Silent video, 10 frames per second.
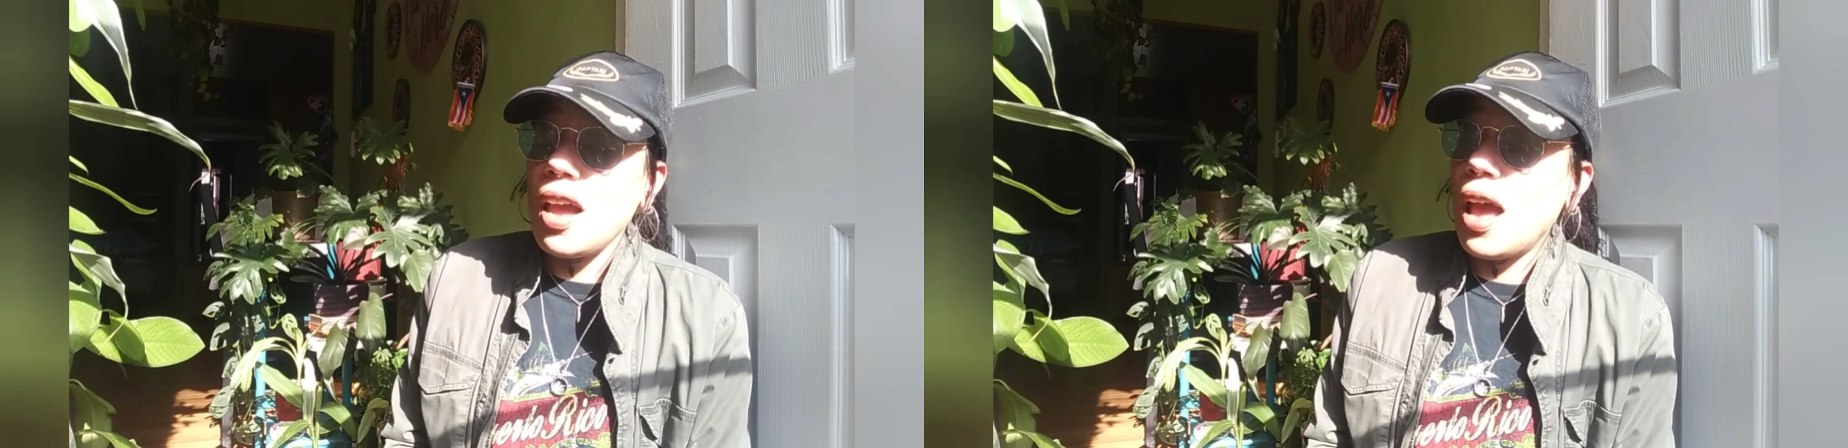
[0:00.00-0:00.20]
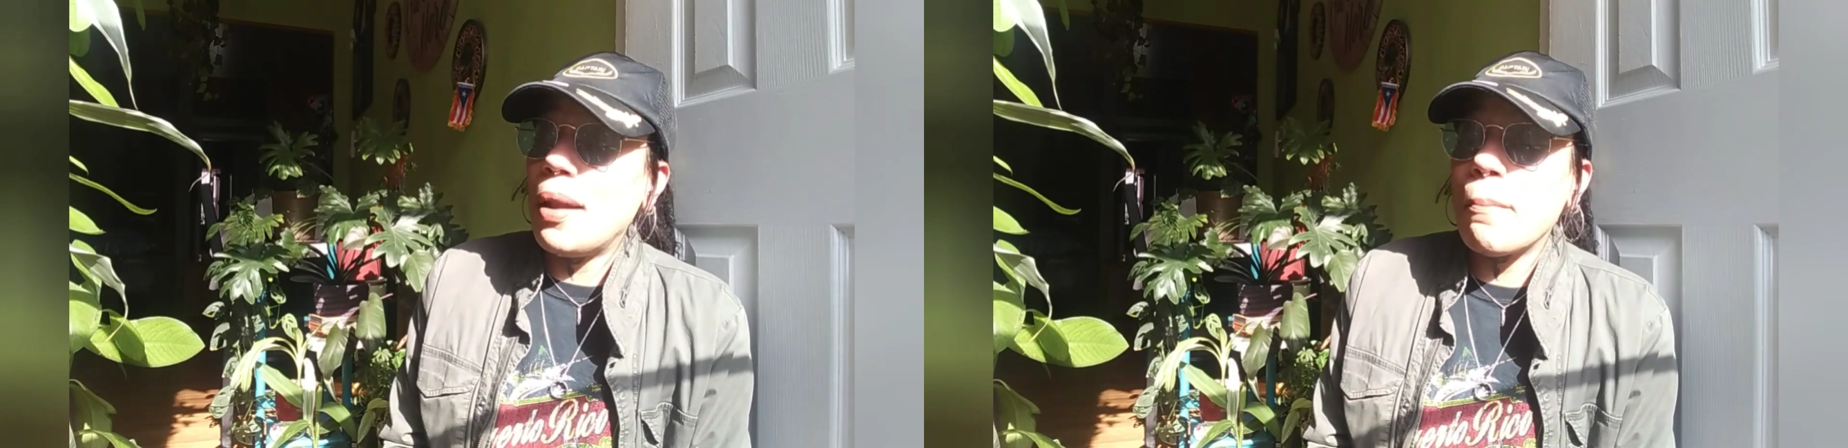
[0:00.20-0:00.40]

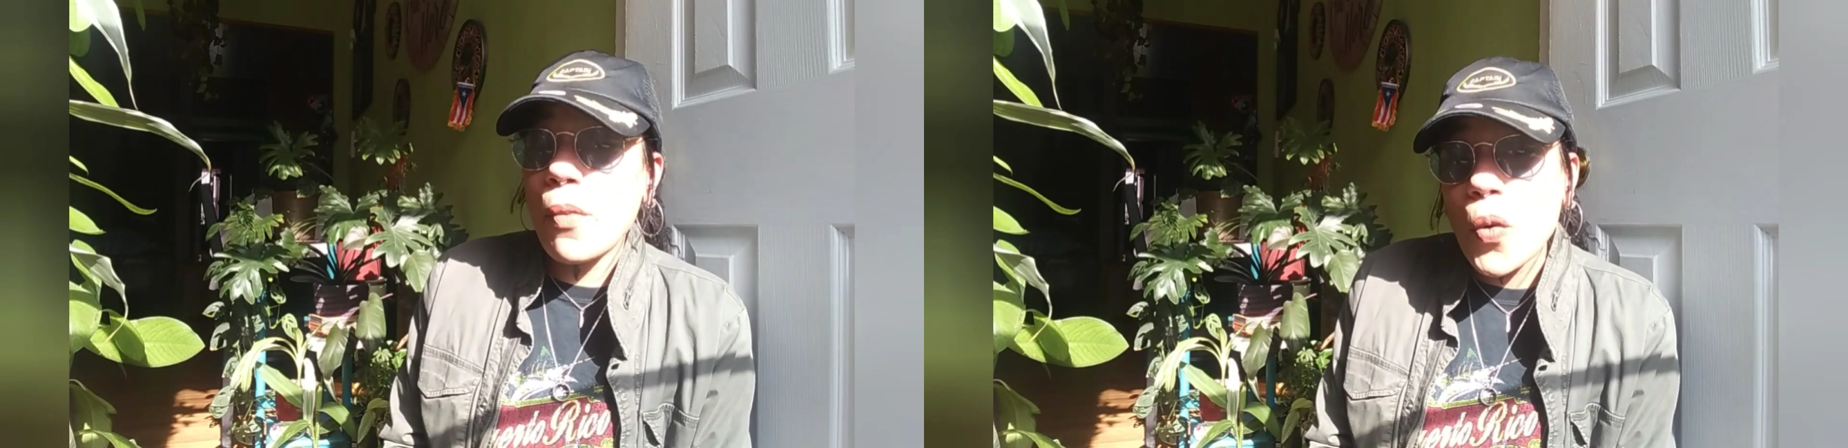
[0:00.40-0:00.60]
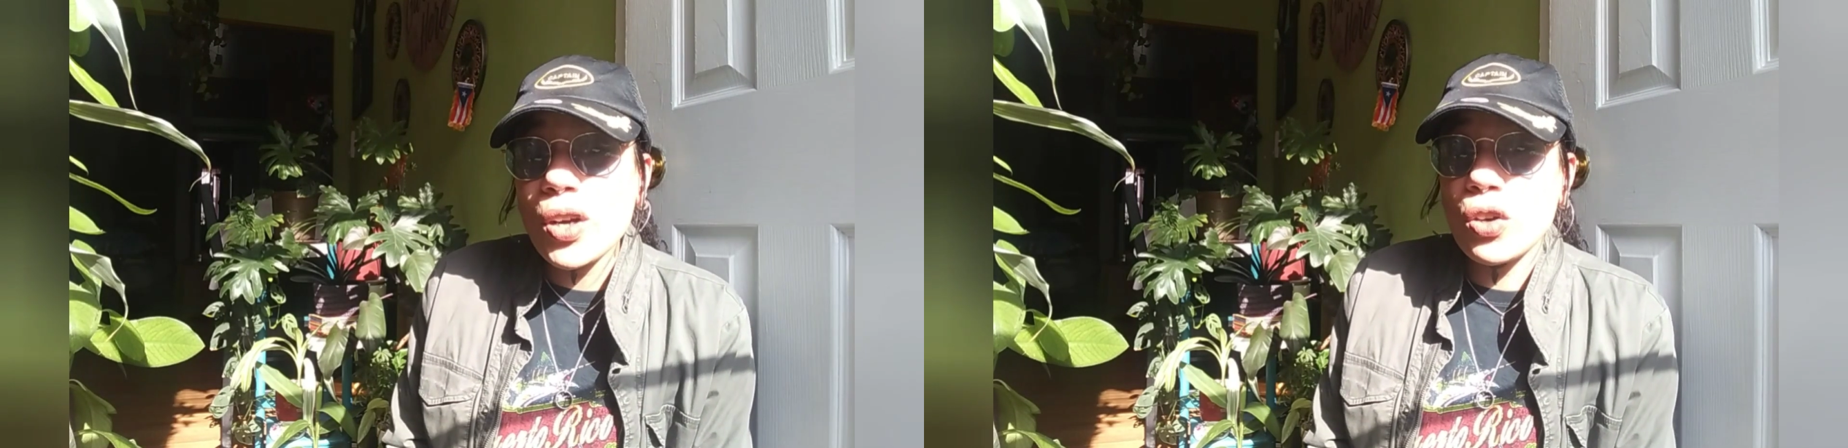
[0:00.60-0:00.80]
and
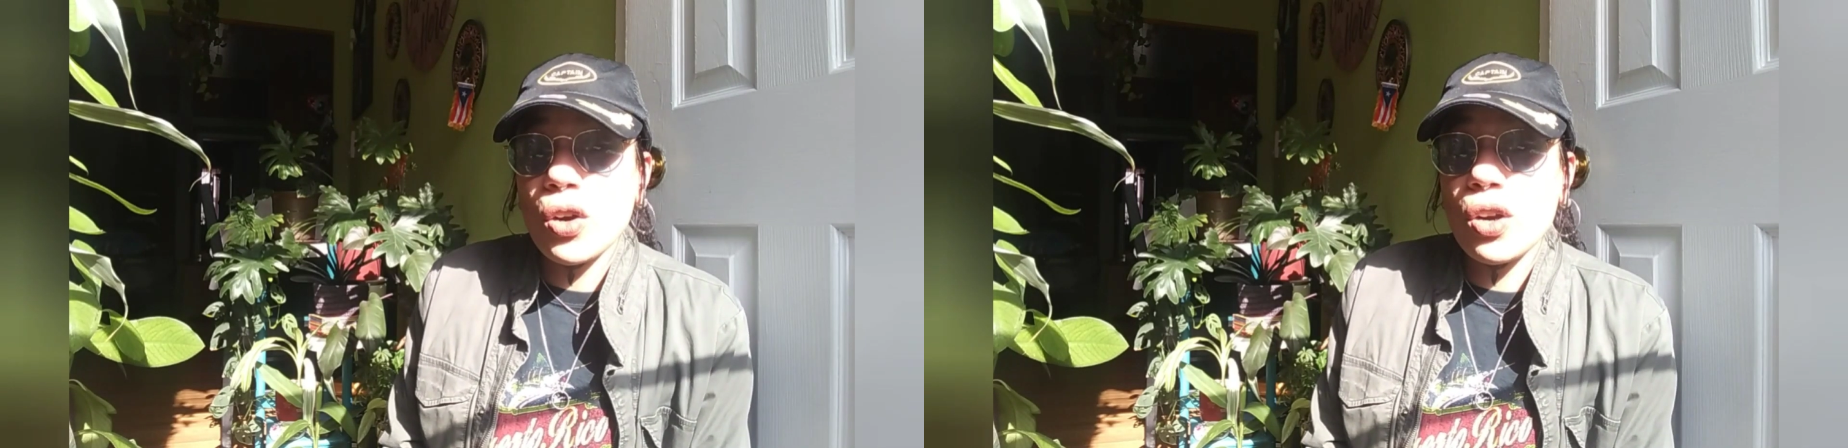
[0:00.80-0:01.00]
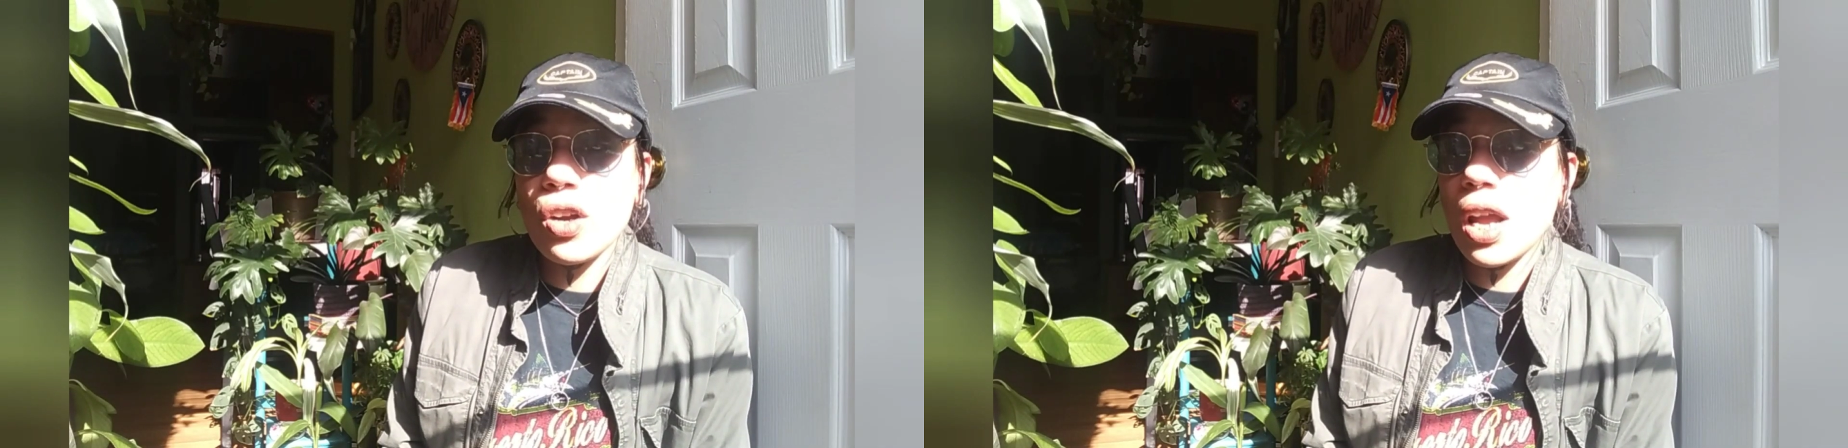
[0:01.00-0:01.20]
mourned
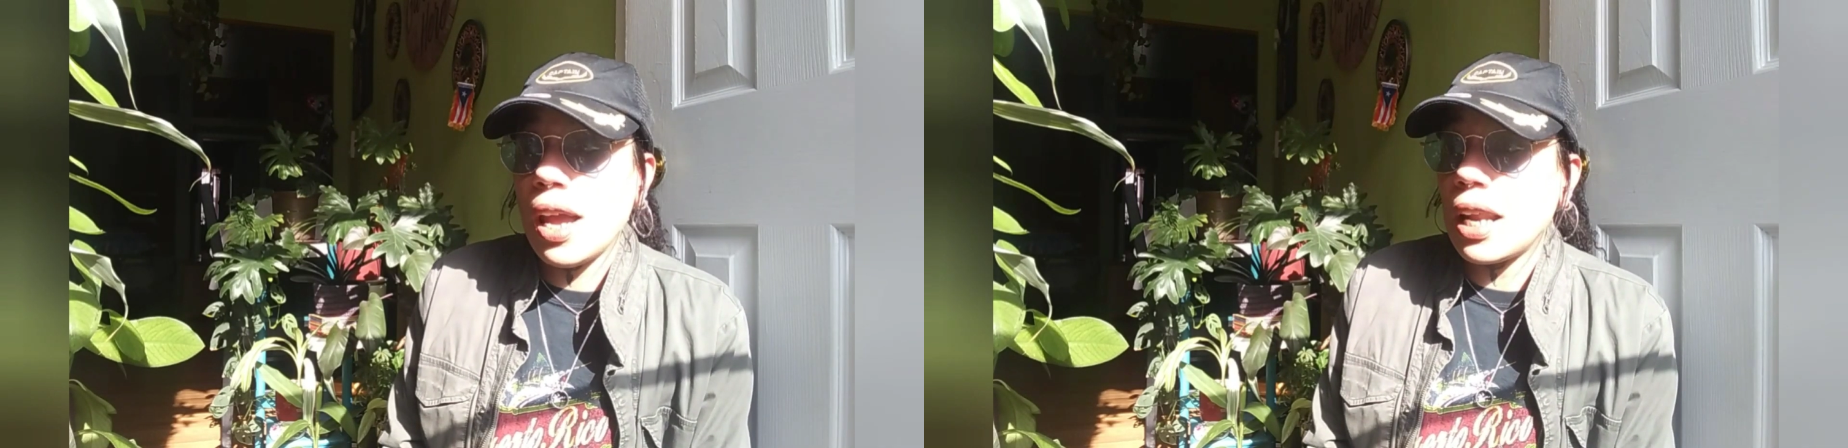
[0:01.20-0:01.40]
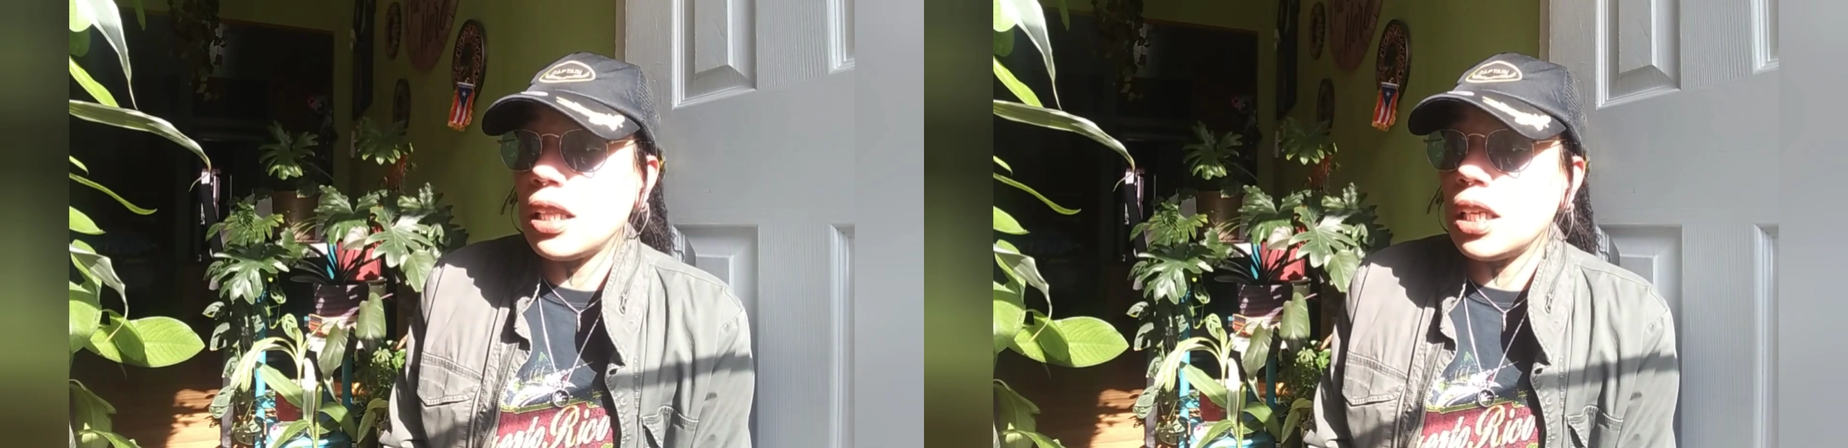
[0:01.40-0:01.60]
her,
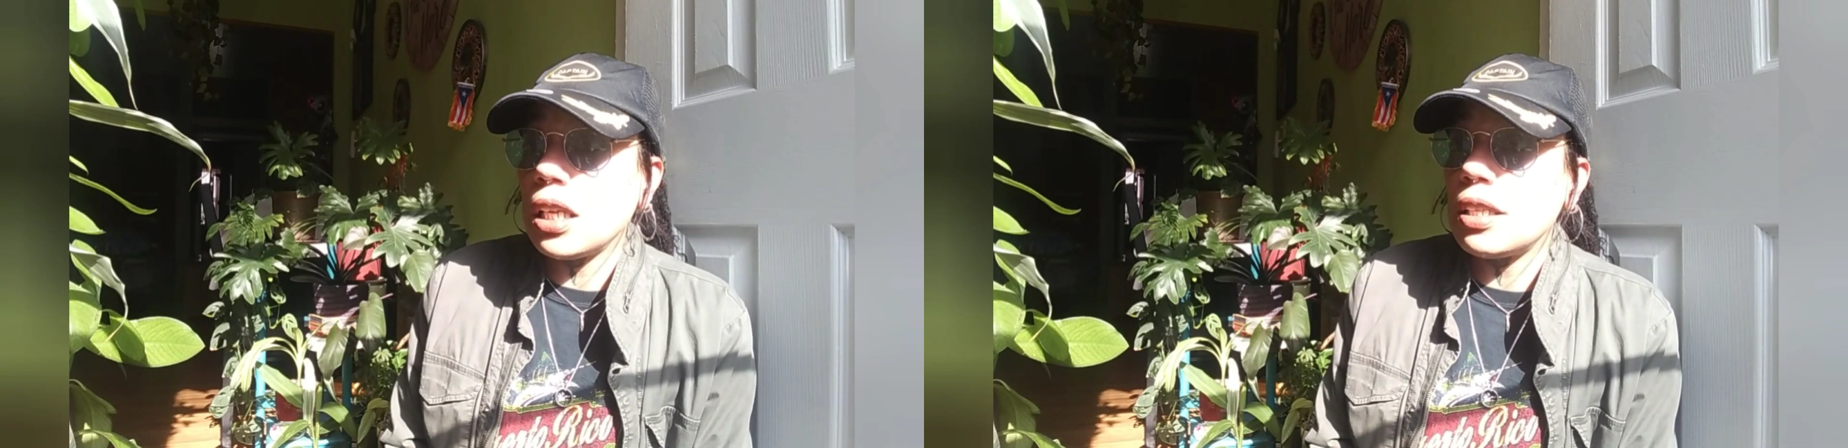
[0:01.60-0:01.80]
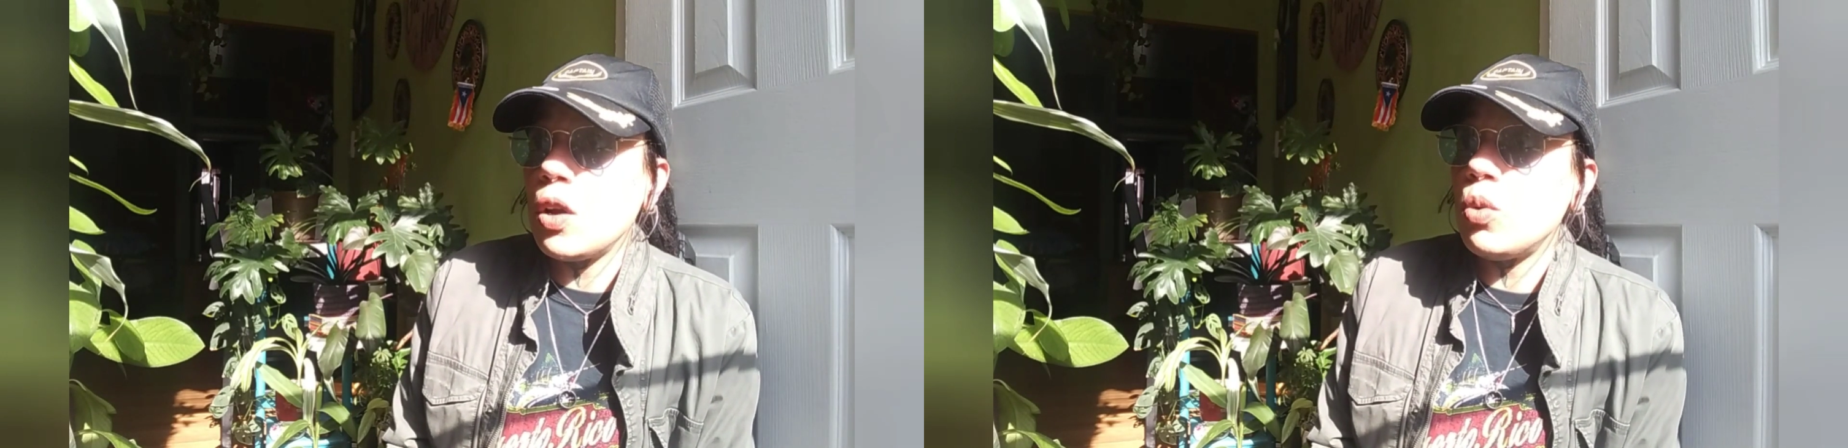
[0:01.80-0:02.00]
and I think
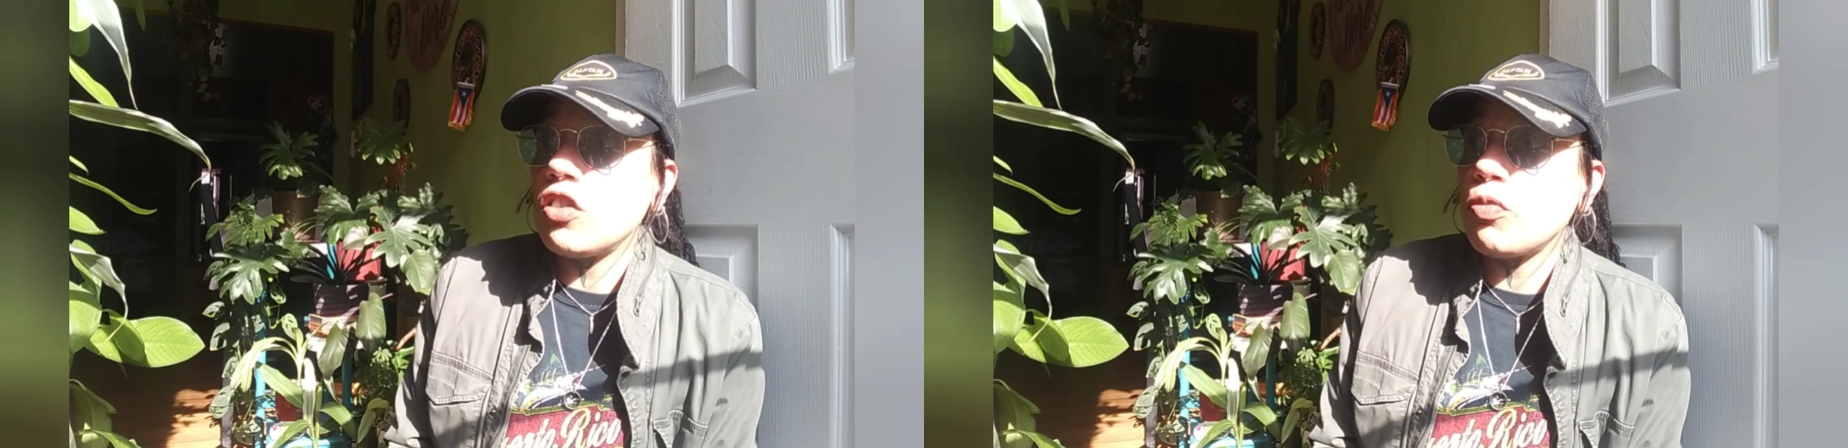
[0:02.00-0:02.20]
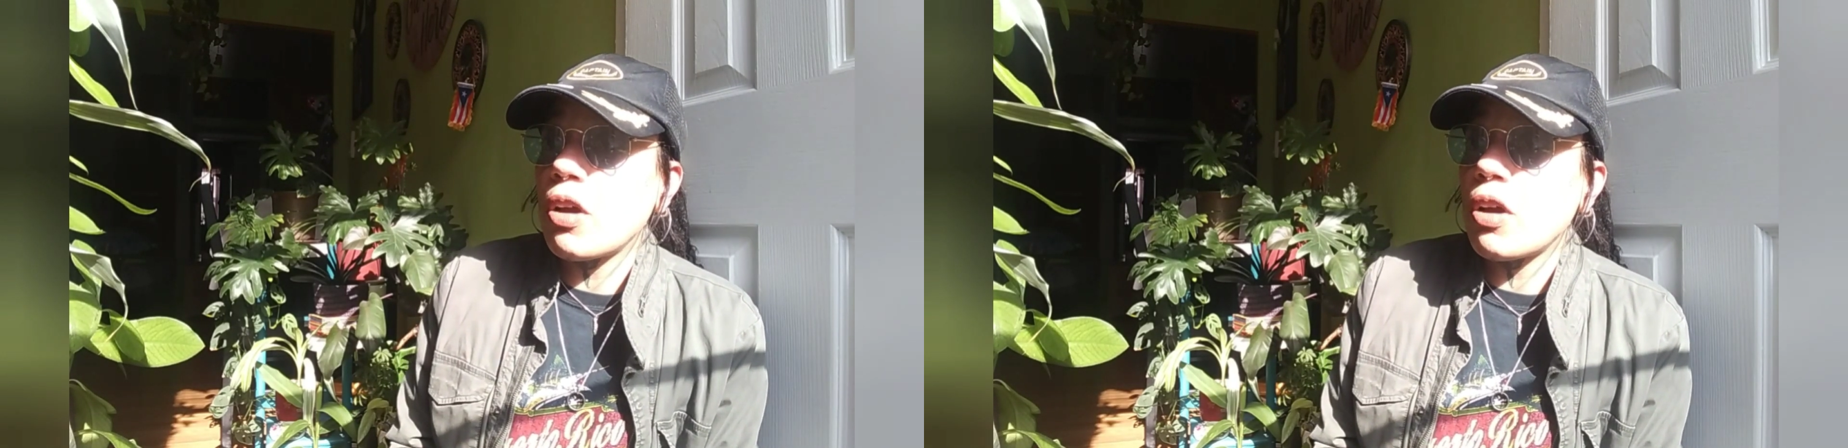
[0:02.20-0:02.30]
that they would have